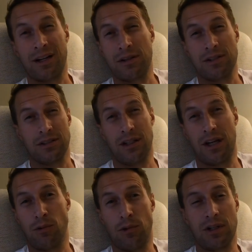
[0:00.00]
I crushed a
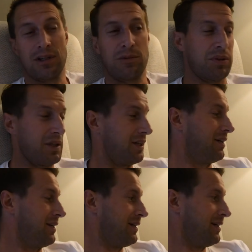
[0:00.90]
lot of work on the
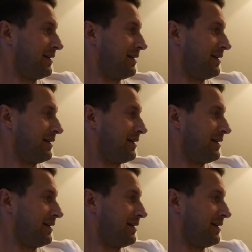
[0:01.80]
plane.